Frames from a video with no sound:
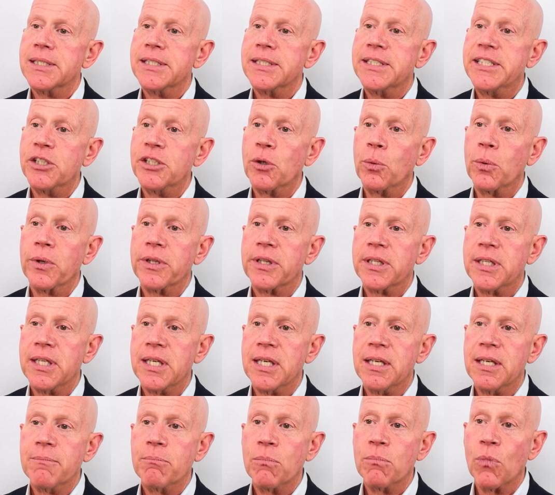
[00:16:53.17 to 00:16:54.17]
deal with
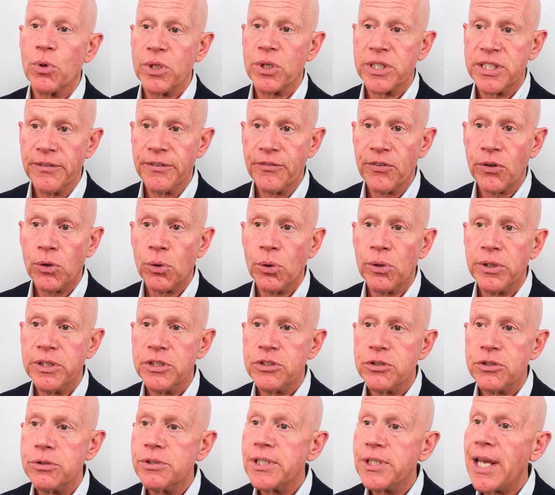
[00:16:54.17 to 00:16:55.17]
the more difficult
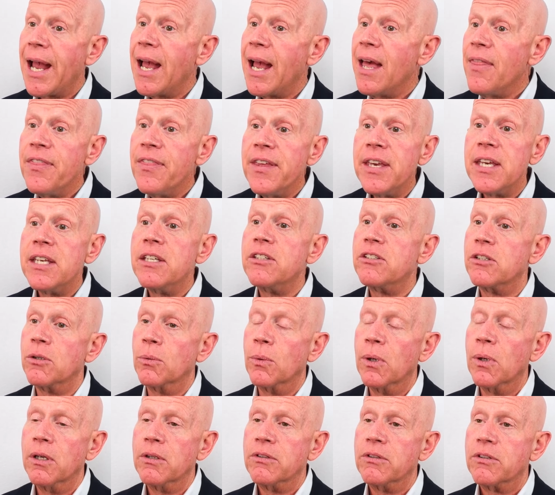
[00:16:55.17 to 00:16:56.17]
issues and the easy
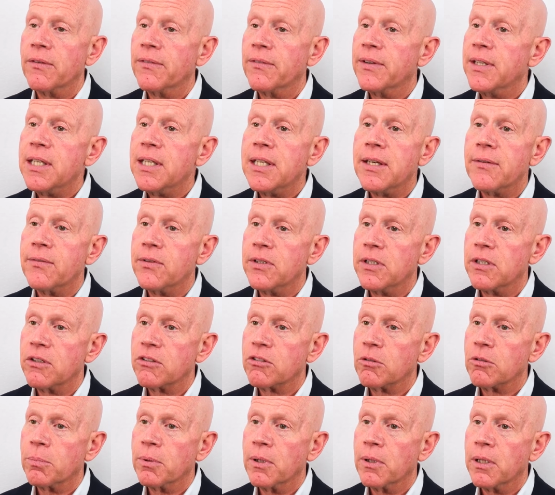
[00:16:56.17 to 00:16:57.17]
ones of any given
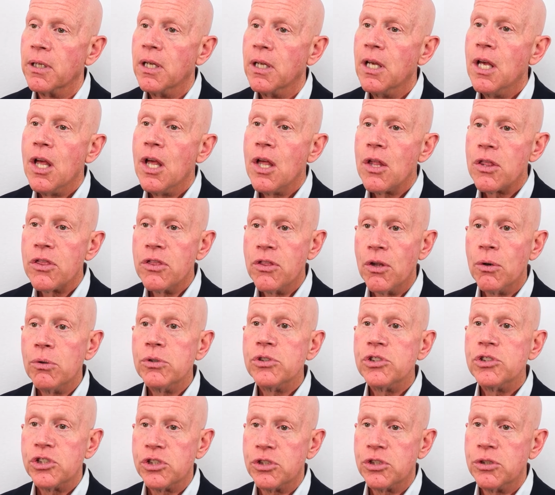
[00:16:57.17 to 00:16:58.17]
discipline.
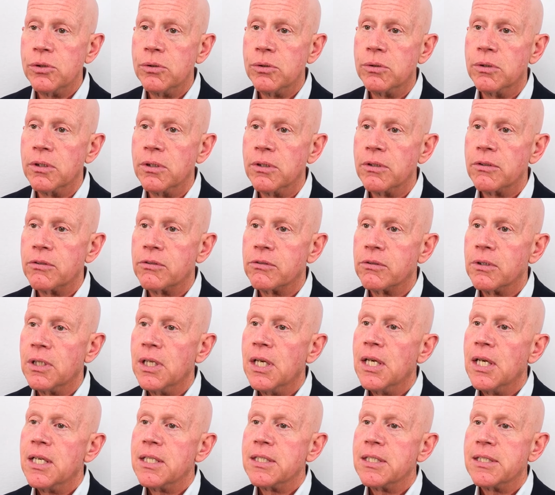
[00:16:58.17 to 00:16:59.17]
Those students
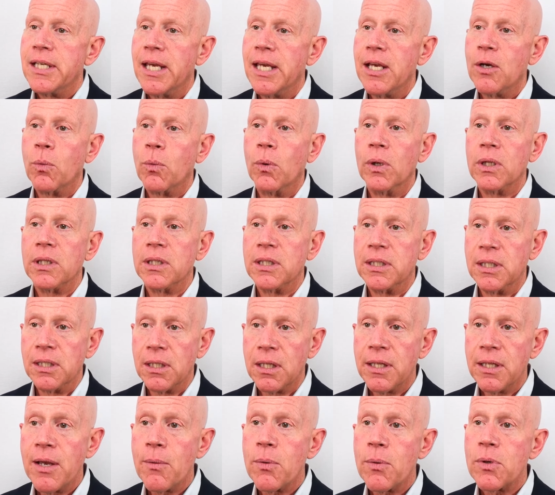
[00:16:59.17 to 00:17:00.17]
take what
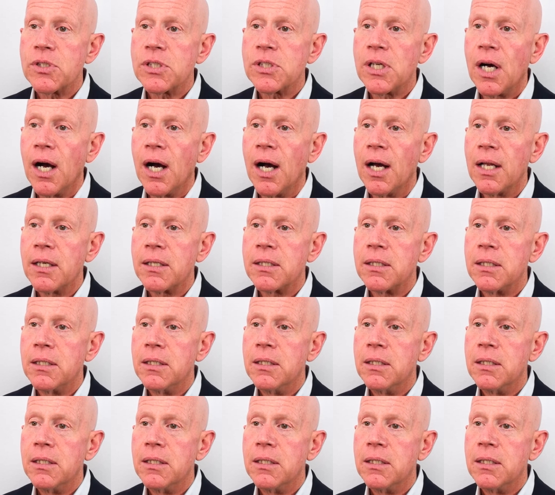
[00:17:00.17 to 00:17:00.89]
little they were taught,